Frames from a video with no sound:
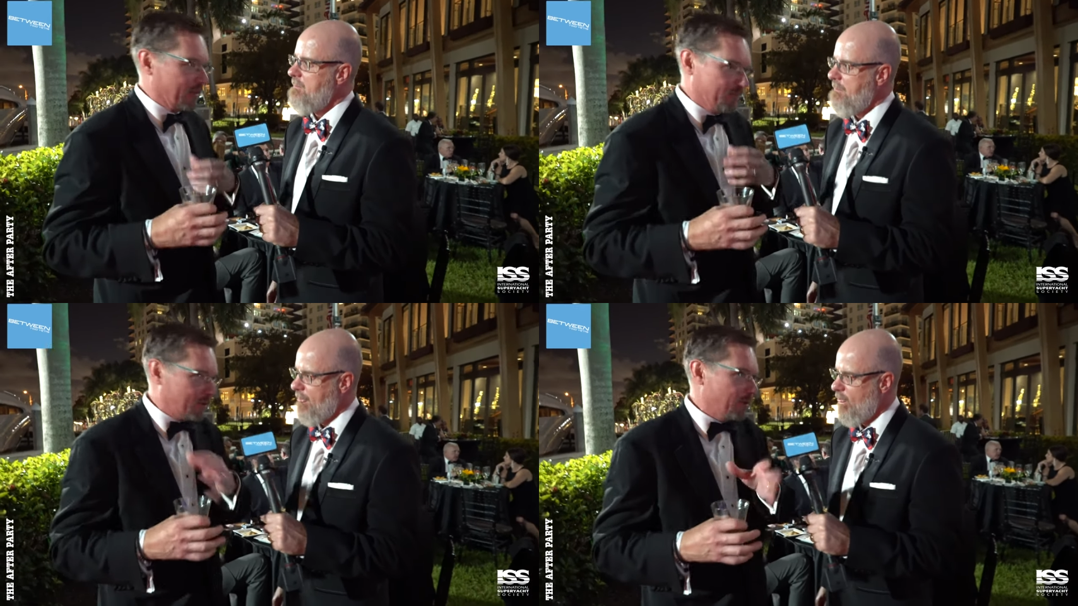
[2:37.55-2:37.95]

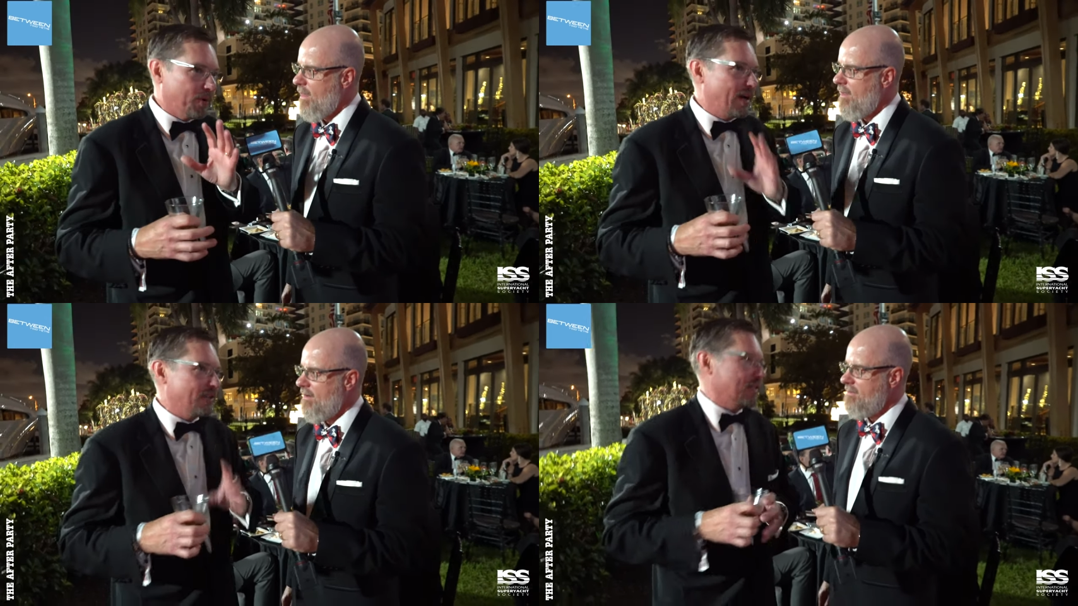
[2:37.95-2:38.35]
Speaker 1: that
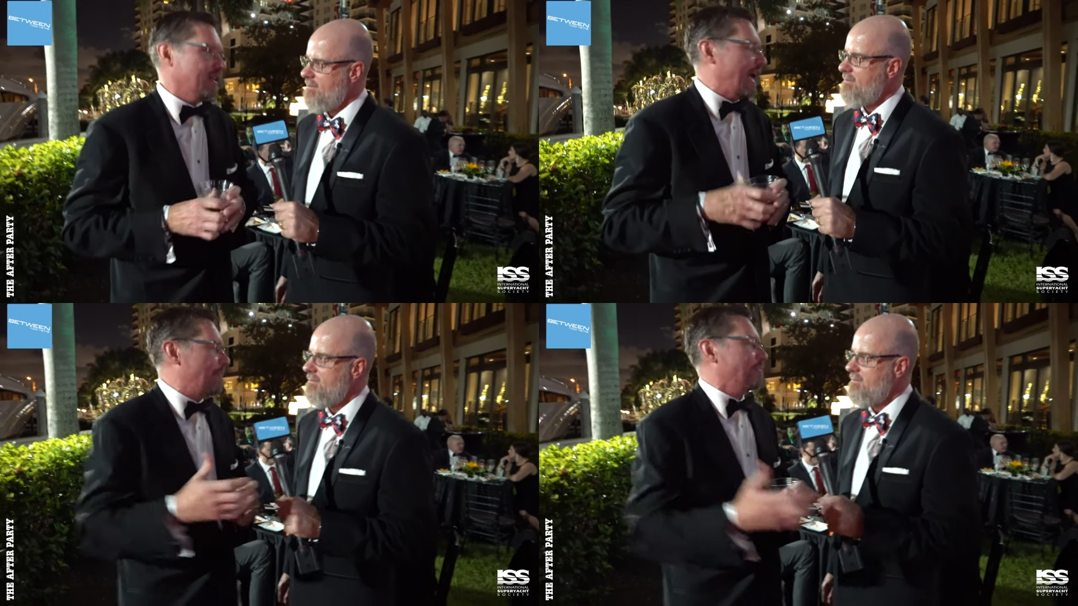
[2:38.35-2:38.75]
comprised a
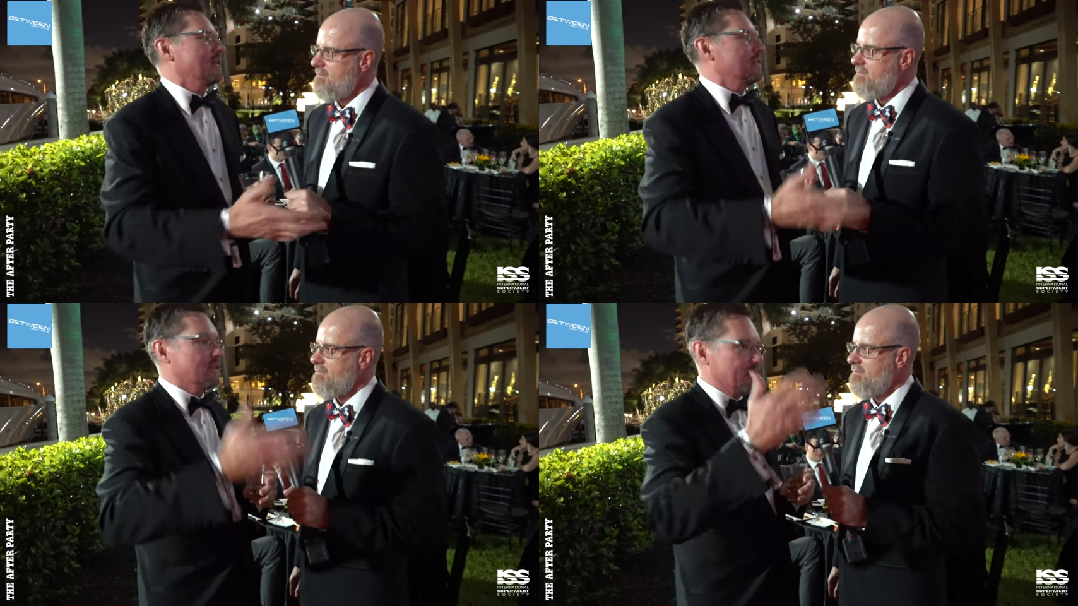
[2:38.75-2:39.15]

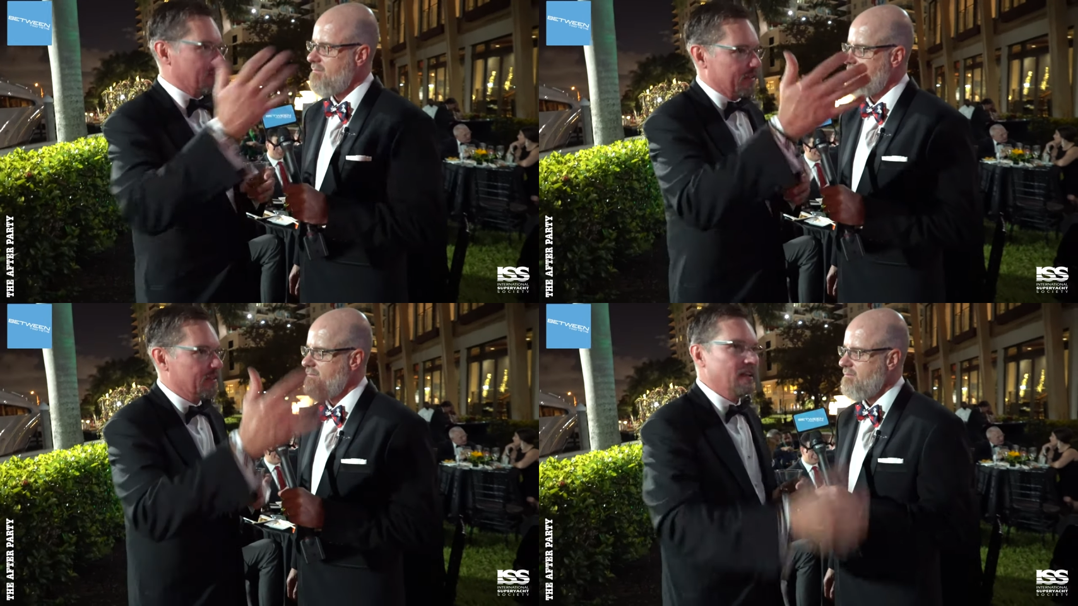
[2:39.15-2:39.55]
captain and
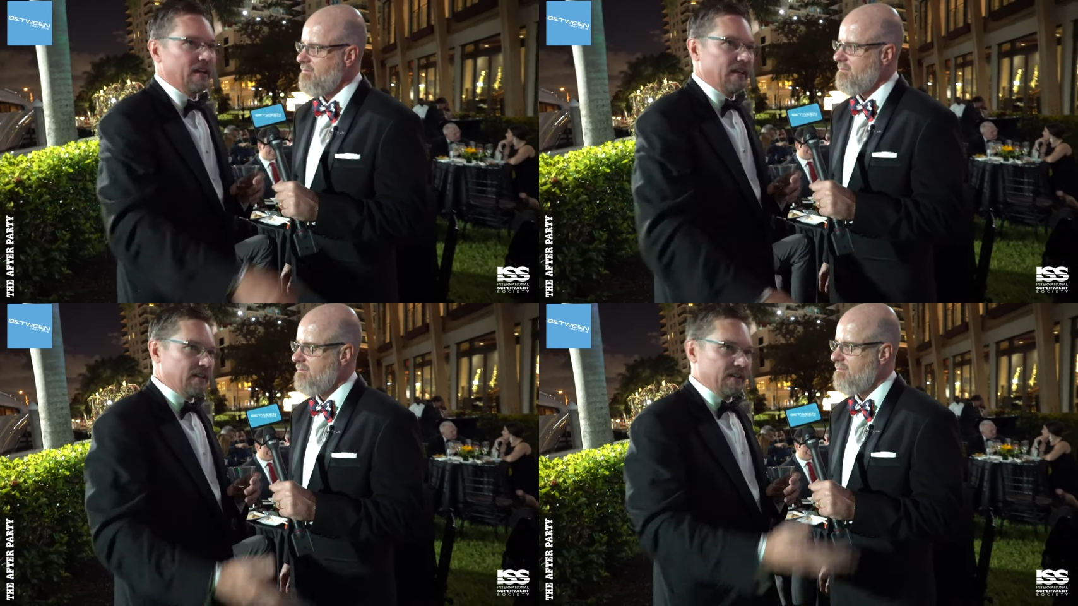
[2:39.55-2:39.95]
uh,
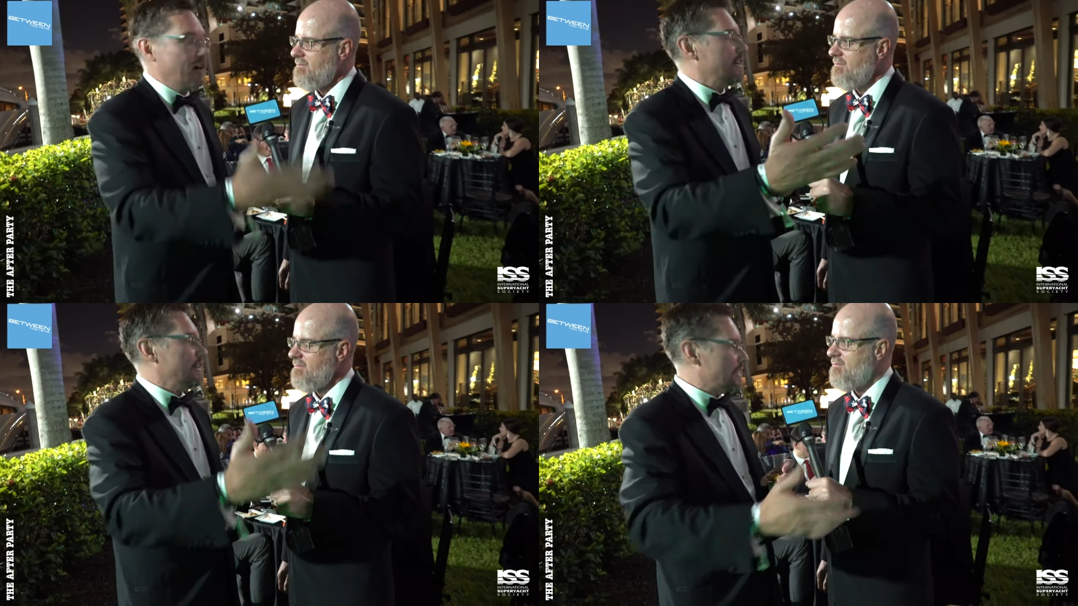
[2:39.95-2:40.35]
uh, an
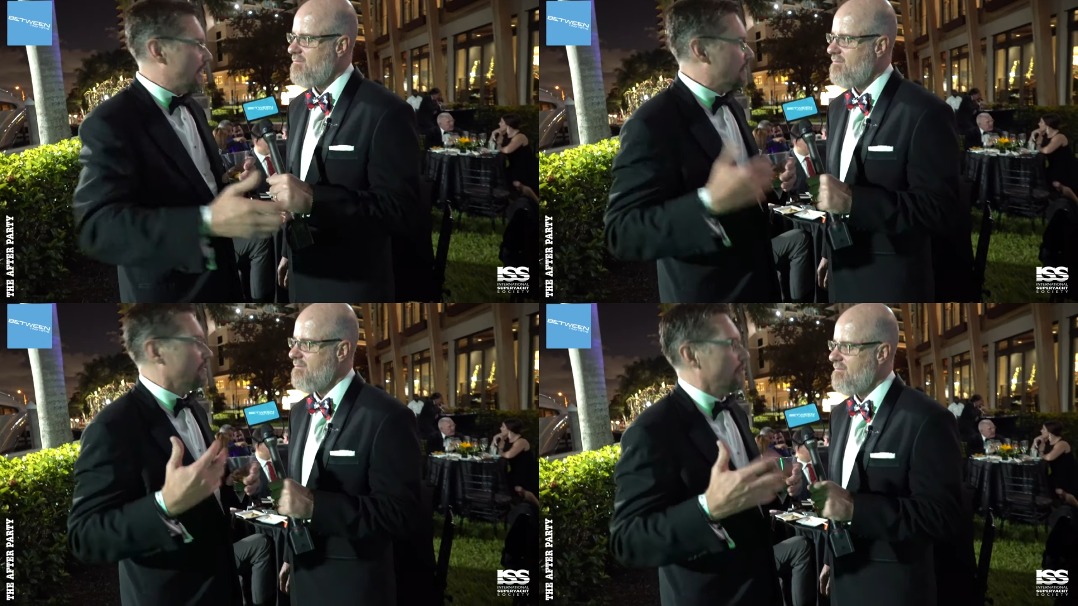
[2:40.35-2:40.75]

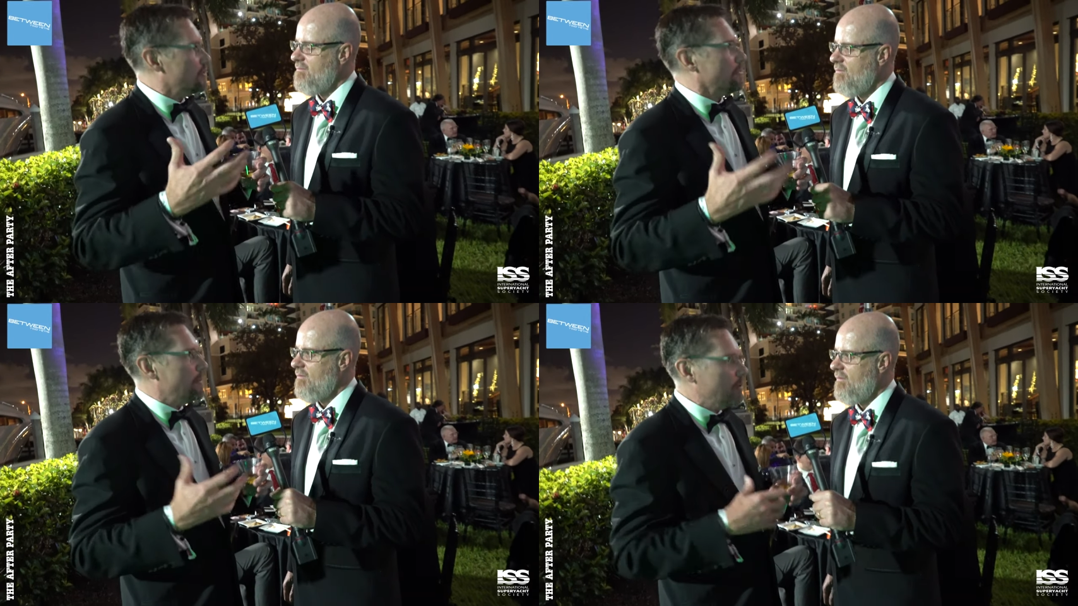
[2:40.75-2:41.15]
architect,
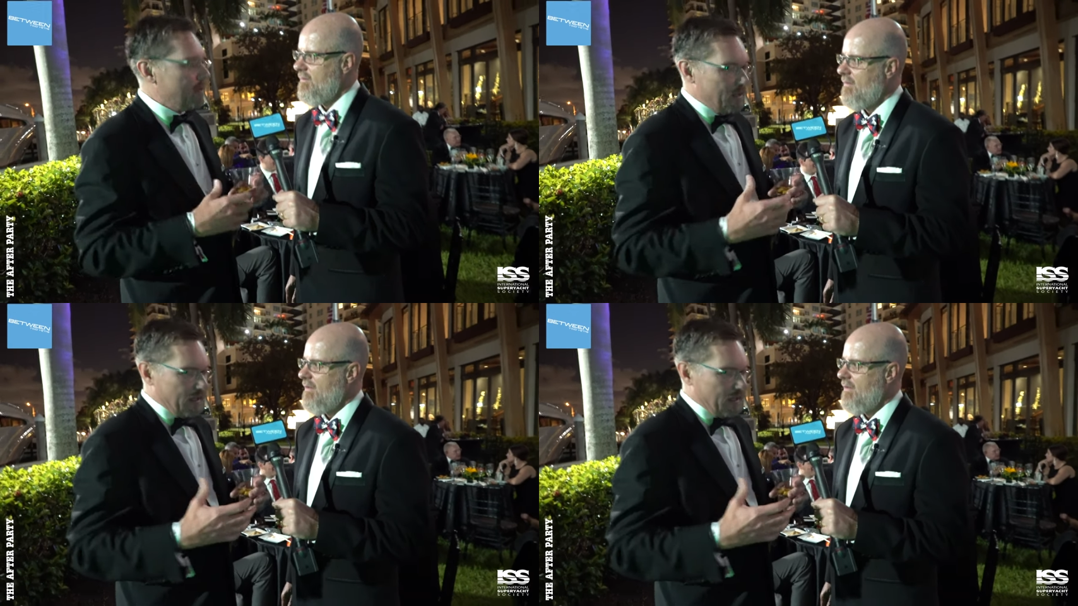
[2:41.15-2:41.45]
various people,